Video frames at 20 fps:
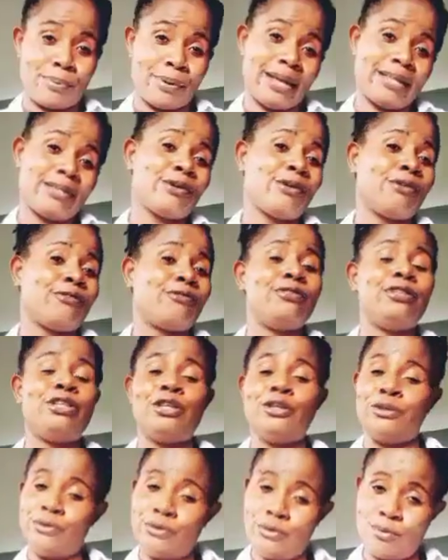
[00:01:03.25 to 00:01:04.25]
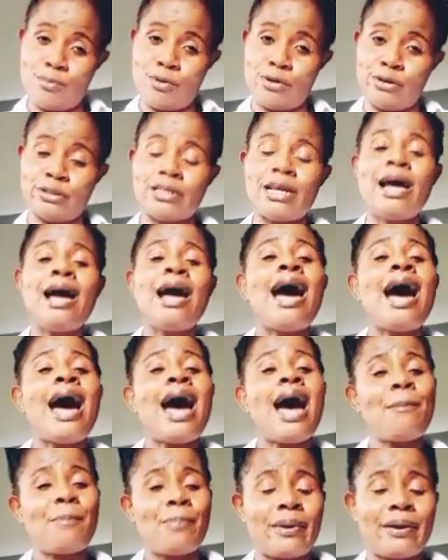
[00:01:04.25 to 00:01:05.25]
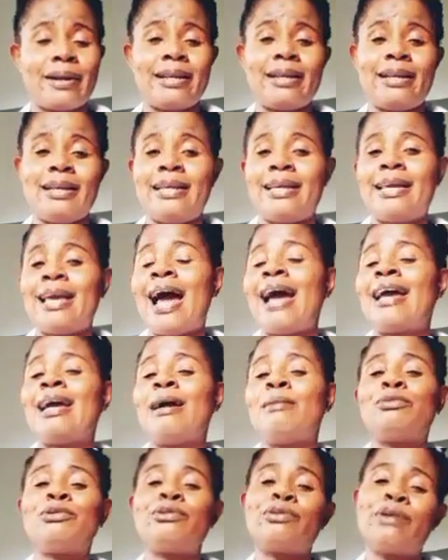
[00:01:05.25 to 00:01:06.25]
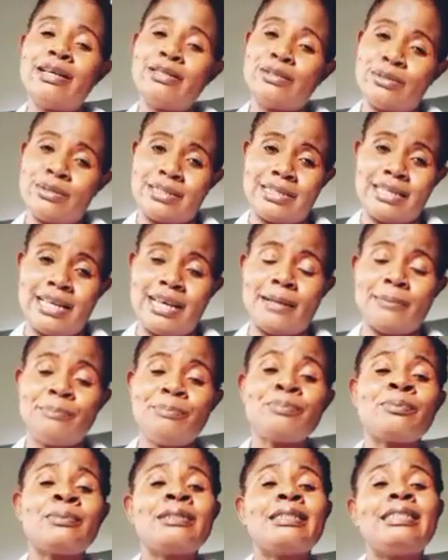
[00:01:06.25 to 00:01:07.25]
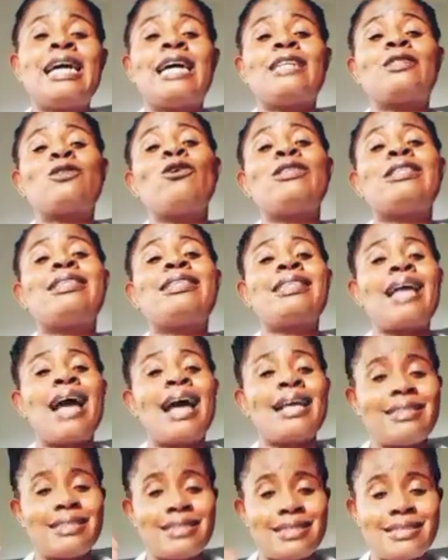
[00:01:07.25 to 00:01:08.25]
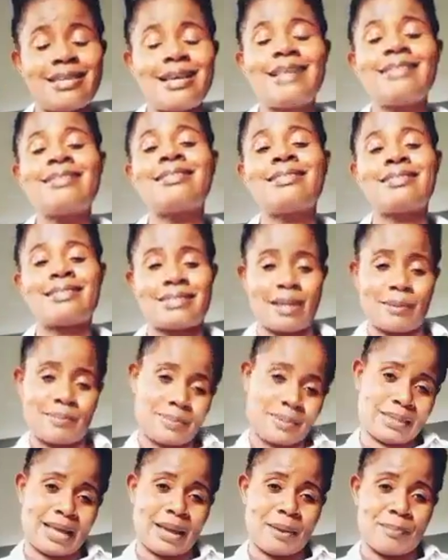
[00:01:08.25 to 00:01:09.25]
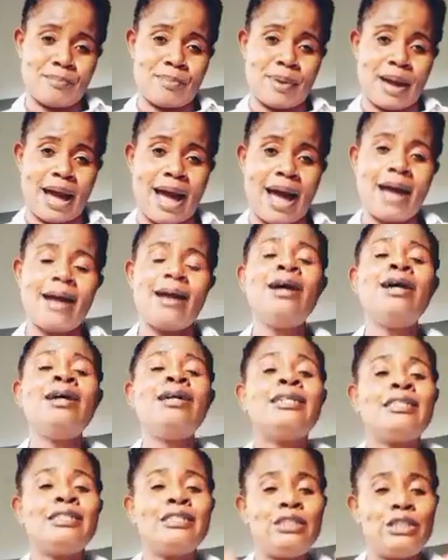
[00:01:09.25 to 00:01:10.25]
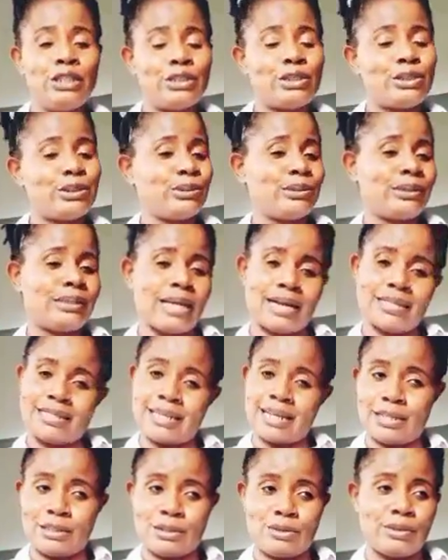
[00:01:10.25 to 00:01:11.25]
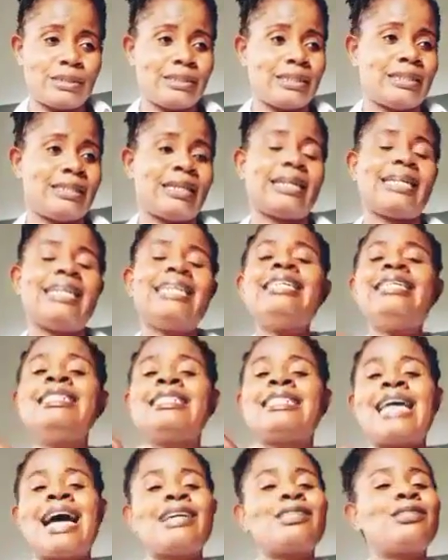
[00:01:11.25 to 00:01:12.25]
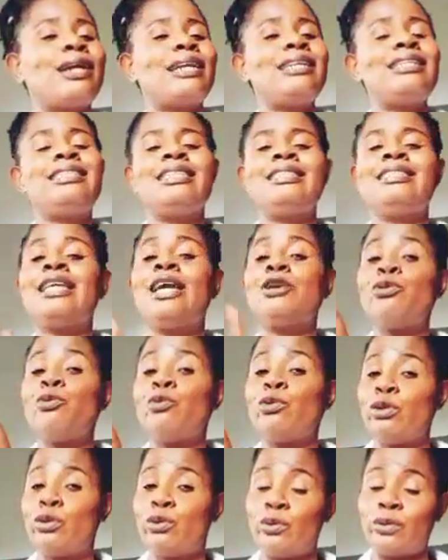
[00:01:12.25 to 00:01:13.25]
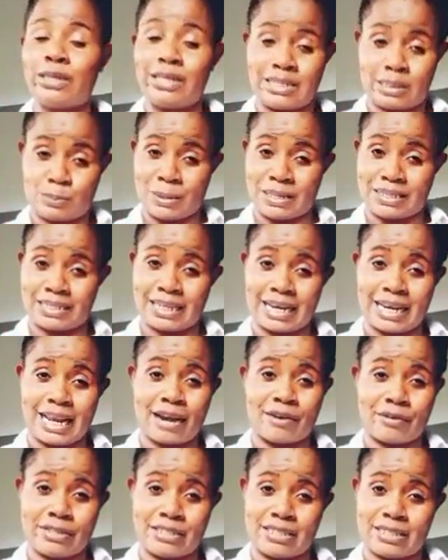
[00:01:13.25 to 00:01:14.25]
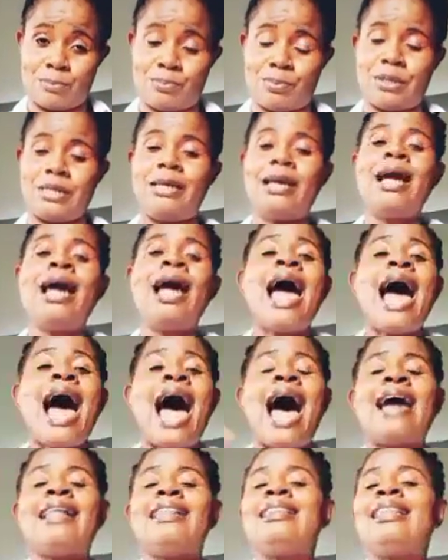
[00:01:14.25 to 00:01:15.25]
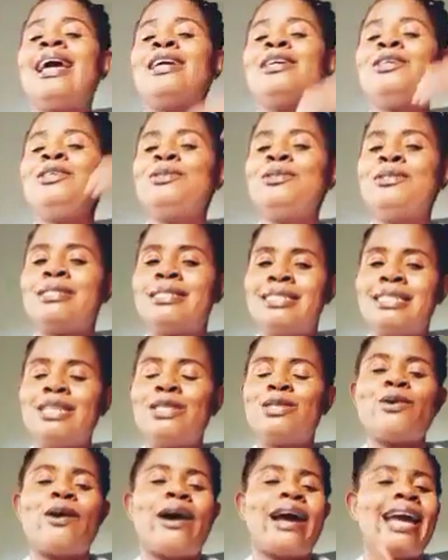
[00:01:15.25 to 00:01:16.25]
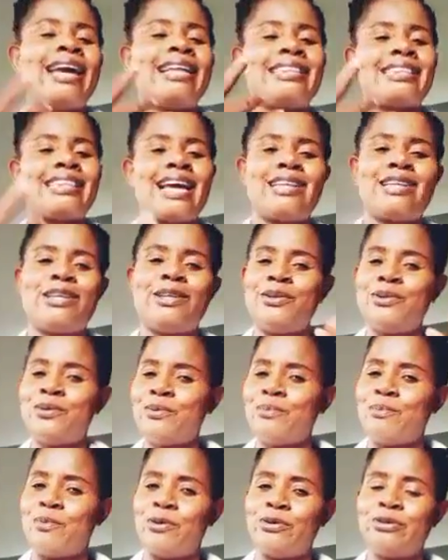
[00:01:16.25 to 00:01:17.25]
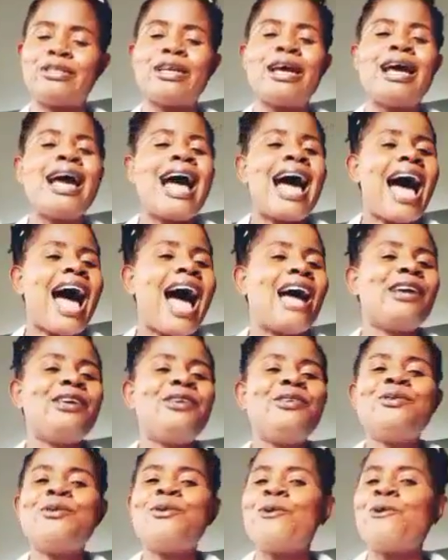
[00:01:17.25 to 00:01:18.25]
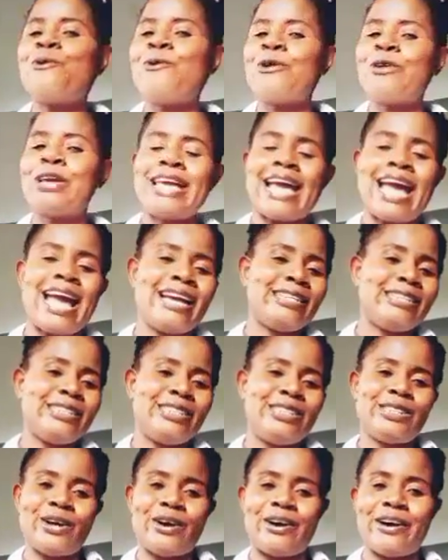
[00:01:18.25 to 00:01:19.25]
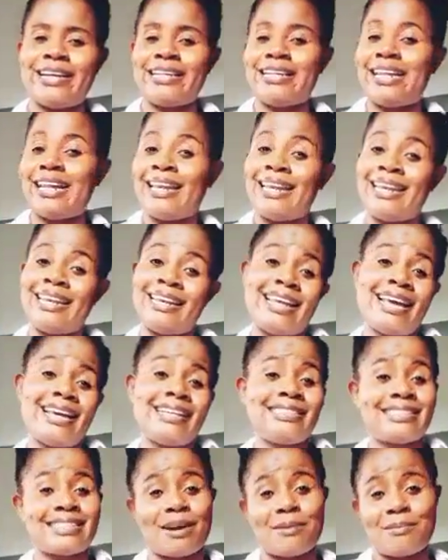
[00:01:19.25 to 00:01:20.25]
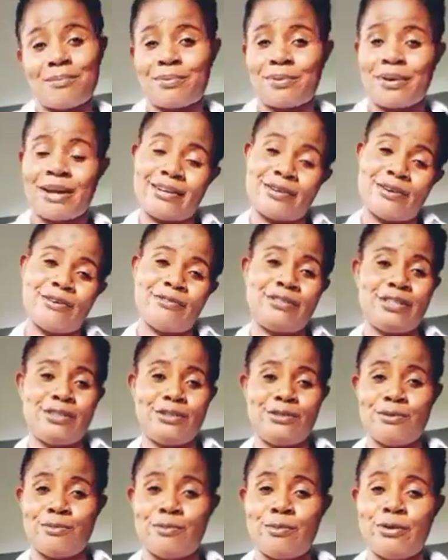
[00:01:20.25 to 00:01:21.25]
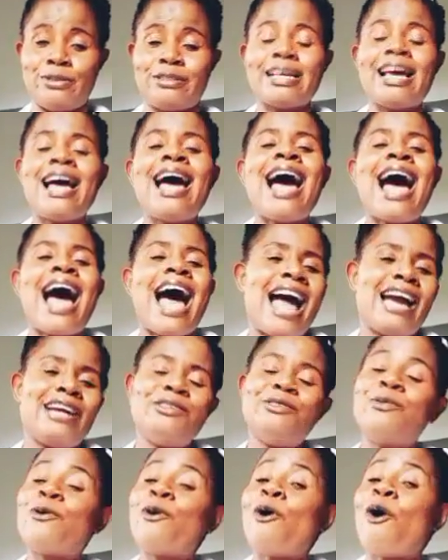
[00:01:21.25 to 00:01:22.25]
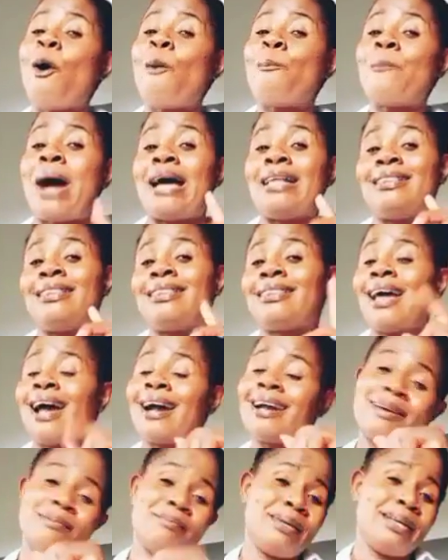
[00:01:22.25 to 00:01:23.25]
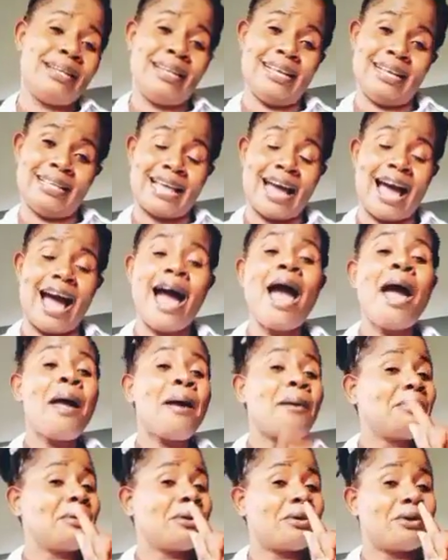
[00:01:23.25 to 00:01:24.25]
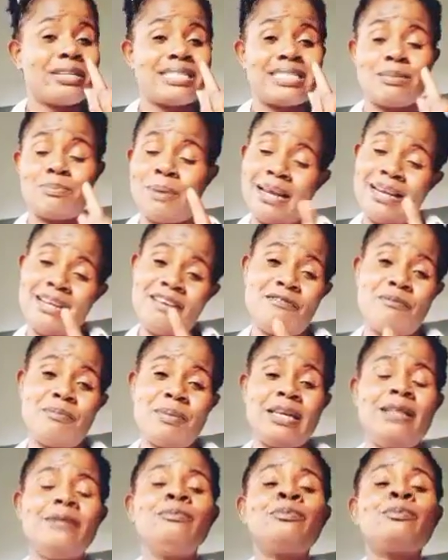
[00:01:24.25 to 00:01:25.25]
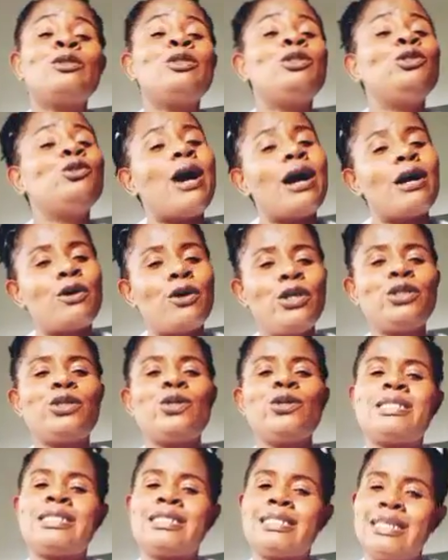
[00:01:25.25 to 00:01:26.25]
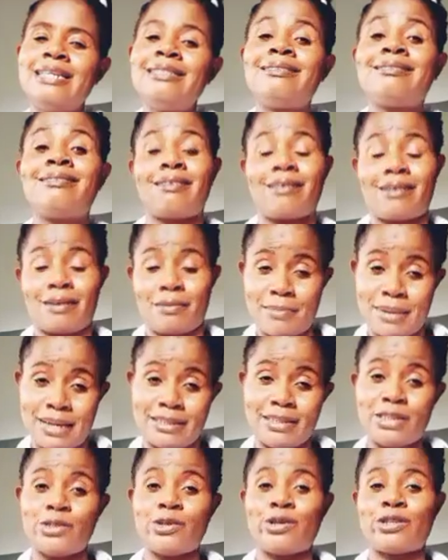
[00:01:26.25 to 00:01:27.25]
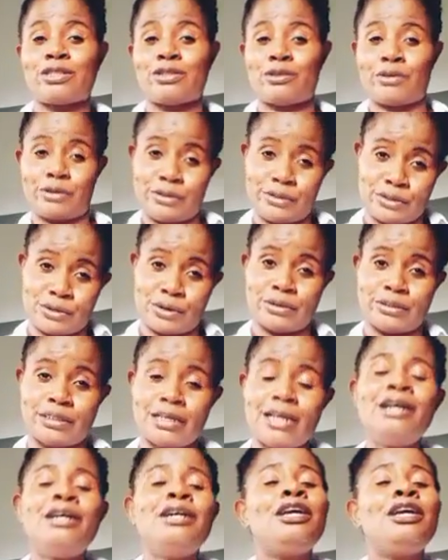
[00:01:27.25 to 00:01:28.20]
breadth of the new month. Apparently, I am trying to say that on 30th September, this 2023 is actually the day you will do this particular recipe and then use it to enter the new month, and you will enjoy the length and breadth of the new month, and you come and thank me later, because believe me, you are going to see tremendous results.